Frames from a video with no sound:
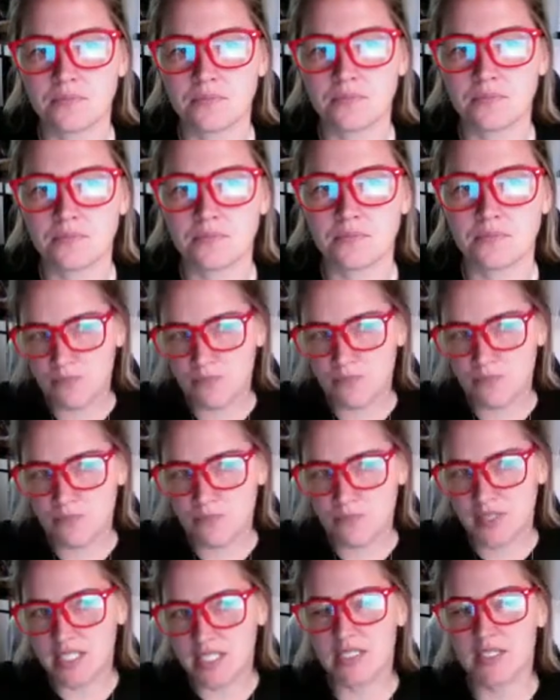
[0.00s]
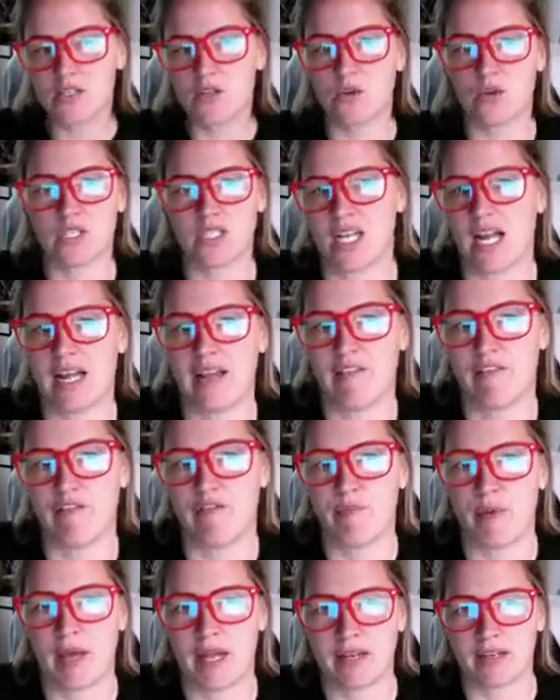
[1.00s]
So this is the course that I've
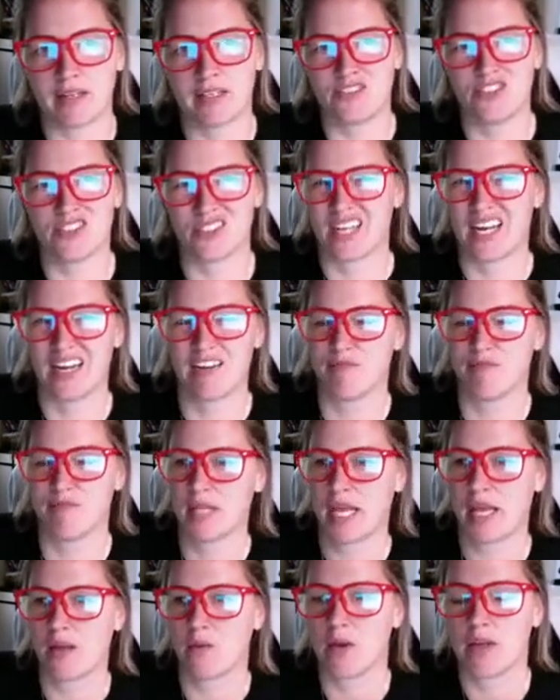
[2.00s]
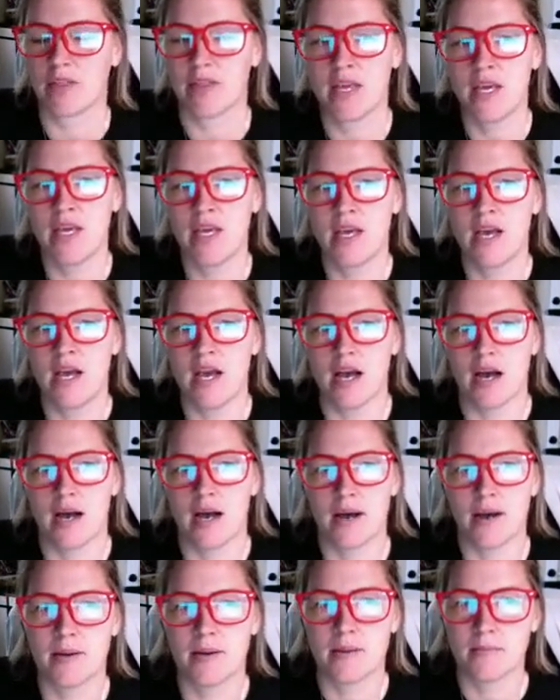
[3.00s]
been just kind of playing with.
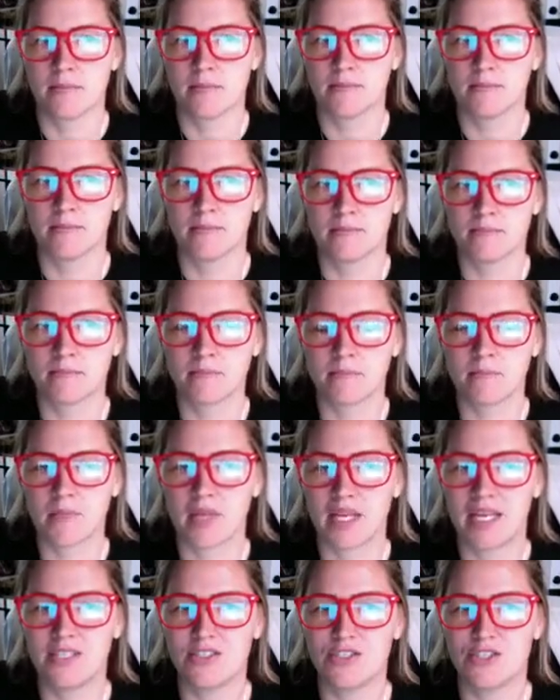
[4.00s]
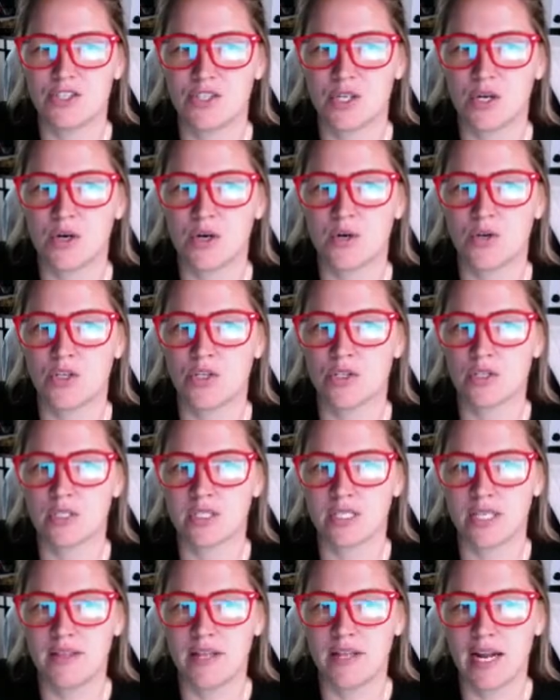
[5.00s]
And so you'll
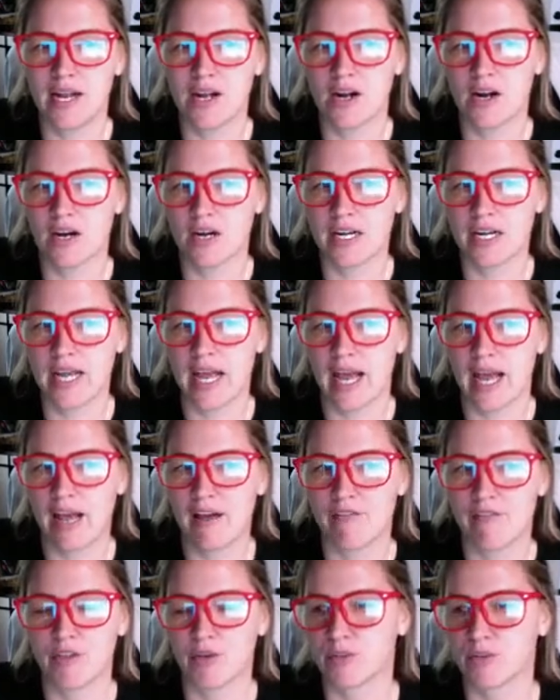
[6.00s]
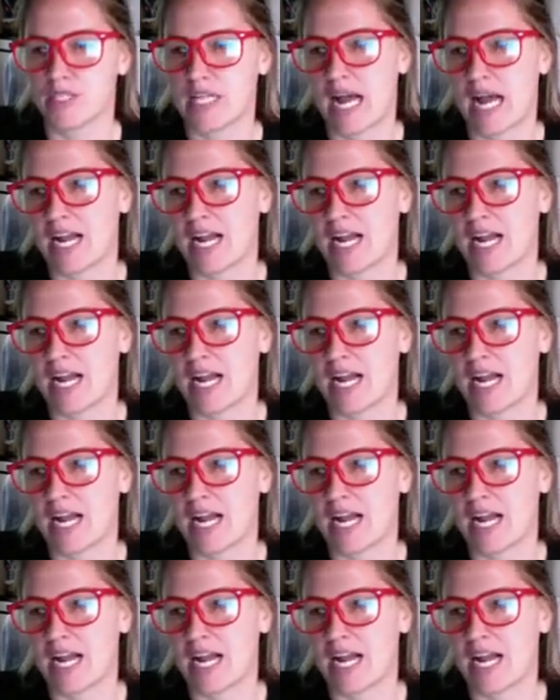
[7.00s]
see that I already have those